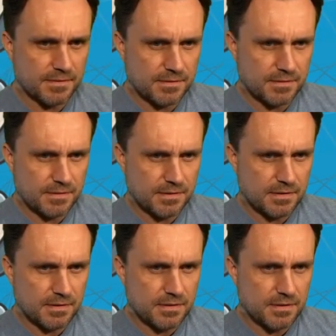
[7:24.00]

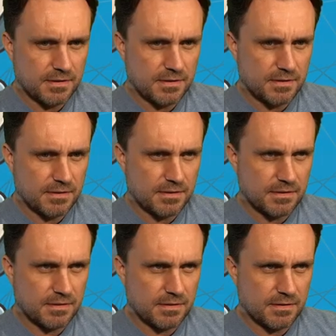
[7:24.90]

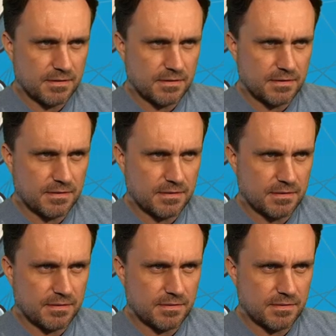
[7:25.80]

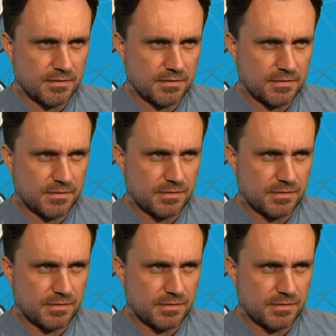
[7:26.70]
(silence)